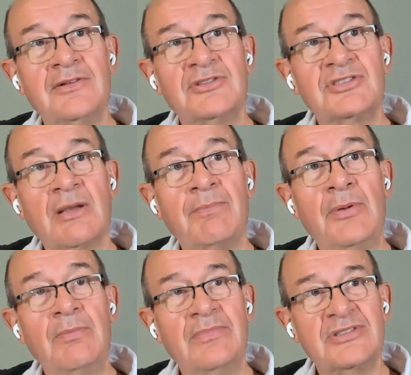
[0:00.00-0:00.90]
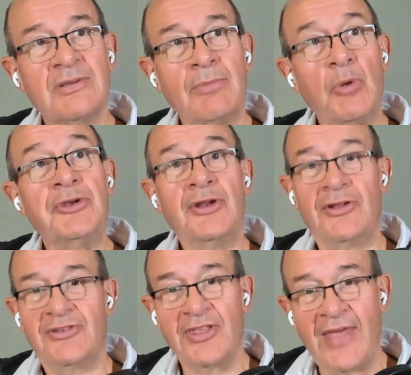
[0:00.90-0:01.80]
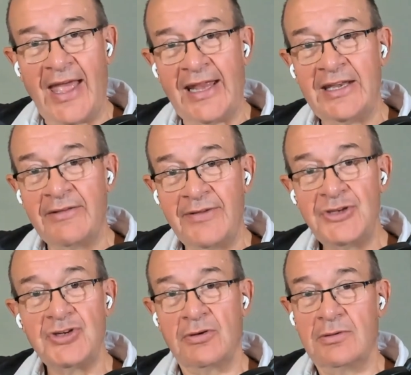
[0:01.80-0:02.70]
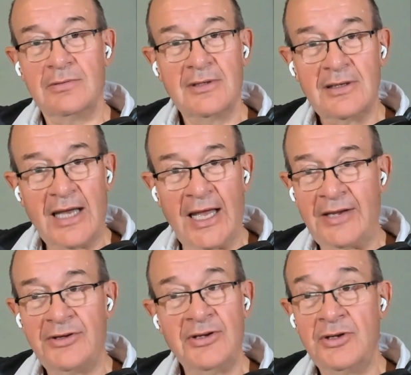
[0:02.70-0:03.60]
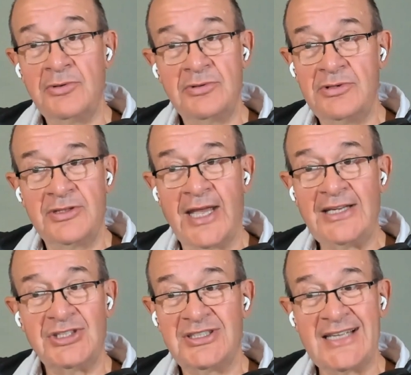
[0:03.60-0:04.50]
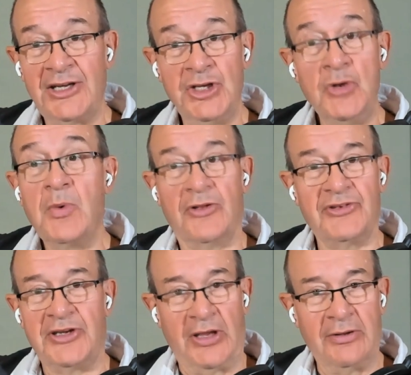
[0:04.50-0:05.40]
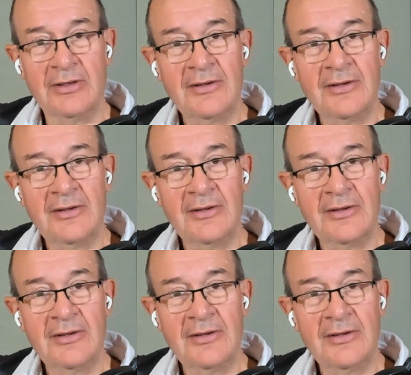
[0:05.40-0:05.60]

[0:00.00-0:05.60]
sub subordinate to that individual, and you they should tell you what to do.